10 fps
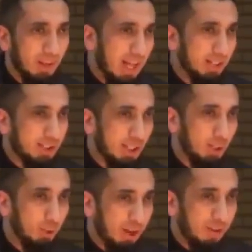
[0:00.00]
well, I'll
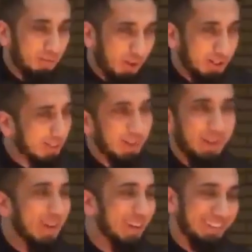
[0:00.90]
see you there first.
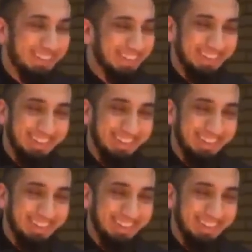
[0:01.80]
No, no, no.